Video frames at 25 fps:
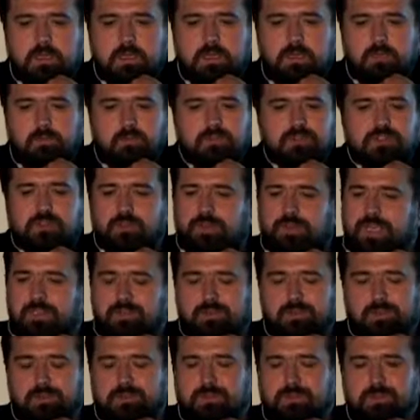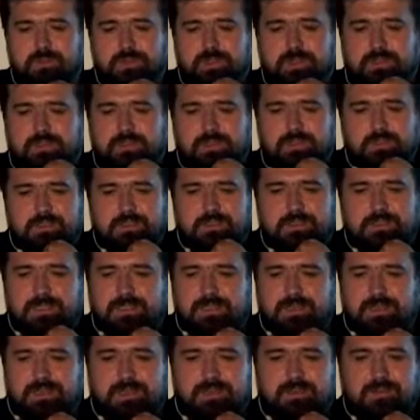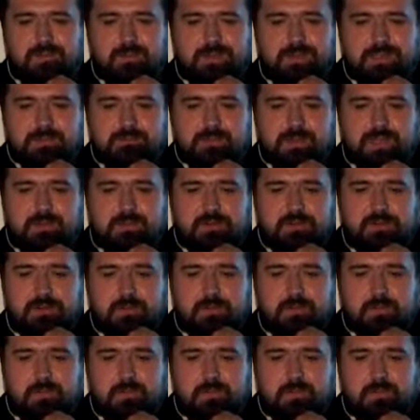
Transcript: And once you get used to it, it reads better.